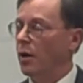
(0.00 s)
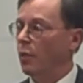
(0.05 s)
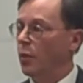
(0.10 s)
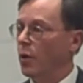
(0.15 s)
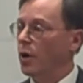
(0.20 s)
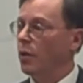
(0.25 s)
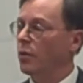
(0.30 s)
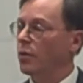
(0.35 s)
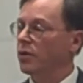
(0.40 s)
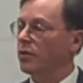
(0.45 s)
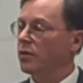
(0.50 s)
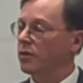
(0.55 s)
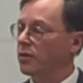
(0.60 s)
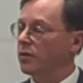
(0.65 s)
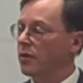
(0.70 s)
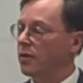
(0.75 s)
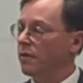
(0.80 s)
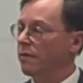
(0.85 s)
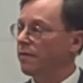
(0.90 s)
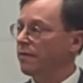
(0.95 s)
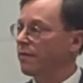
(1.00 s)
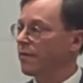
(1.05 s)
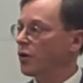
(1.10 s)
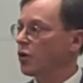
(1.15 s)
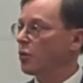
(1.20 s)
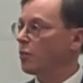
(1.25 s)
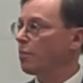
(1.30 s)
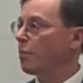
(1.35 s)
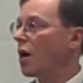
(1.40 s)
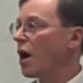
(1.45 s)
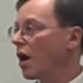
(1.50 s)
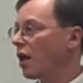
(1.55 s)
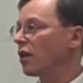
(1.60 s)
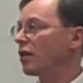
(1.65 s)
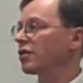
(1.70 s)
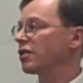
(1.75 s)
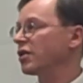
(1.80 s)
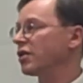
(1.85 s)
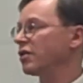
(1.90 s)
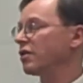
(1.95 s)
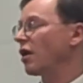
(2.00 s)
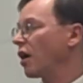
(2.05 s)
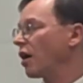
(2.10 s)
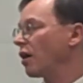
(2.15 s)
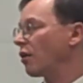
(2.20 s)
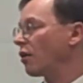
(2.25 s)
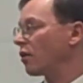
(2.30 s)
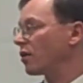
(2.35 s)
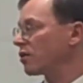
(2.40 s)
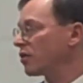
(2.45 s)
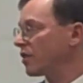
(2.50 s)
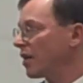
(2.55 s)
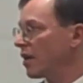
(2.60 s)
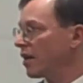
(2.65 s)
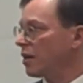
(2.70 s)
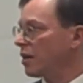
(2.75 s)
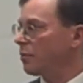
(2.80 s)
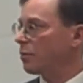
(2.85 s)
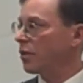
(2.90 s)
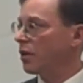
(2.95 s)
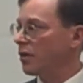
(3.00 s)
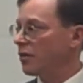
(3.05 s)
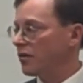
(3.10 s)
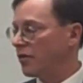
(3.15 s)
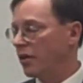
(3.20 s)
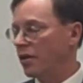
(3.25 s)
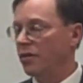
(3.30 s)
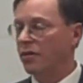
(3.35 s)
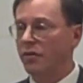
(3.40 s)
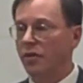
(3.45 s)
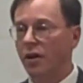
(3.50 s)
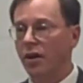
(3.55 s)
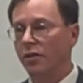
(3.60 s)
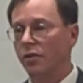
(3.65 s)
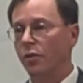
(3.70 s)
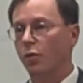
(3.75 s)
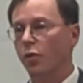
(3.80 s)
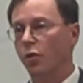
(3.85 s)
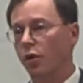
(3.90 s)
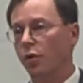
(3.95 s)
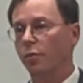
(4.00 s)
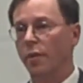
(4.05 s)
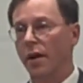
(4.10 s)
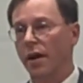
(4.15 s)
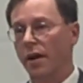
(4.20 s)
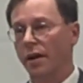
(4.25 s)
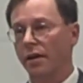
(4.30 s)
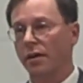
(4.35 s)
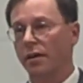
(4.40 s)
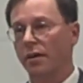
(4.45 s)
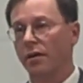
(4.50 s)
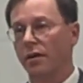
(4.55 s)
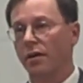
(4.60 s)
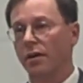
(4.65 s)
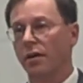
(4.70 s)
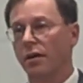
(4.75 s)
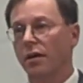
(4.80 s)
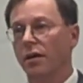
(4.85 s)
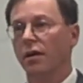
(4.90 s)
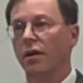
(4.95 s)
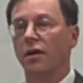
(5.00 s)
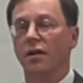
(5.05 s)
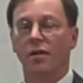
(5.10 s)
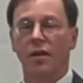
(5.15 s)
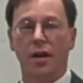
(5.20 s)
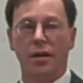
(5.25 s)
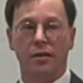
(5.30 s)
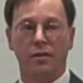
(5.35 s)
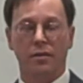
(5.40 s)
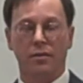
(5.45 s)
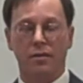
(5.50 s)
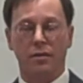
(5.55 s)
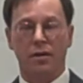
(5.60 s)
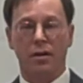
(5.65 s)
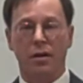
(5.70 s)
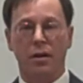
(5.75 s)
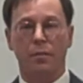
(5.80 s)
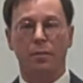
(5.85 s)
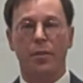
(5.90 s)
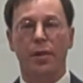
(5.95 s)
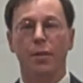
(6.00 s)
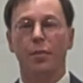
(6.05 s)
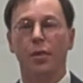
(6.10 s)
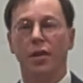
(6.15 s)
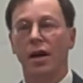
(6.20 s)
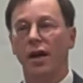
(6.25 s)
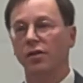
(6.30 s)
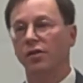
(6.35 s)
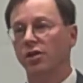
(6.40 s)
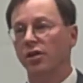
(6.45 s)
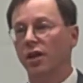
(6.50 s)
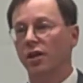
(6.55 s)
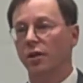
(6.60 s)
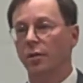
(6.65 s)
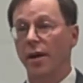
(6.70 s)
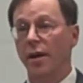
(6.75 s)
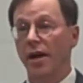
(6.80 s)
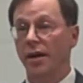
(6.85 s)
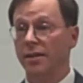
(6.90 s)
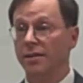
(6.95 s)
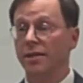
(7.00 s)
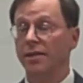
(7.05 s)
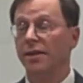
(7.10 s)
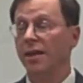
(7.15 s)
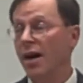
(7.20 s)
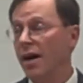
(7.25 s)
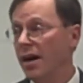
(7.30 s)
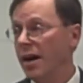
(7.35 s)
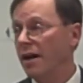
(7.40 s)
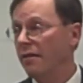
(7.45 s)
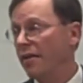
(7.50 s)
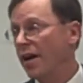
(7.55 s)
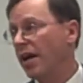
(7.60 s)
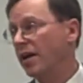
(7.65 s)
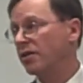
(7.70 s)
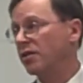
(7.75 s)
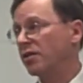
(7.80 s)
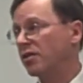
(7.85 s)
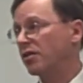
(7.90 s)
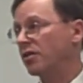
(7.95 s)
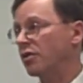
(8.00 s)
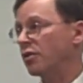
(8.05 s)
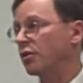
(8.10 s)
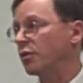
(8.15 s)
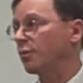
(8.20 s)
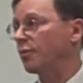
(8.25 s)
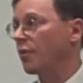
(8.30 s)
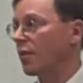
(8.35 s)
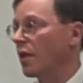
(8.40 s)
that we would film policy dialogues taking place inside the World Bank that people outside the bank did not have access to.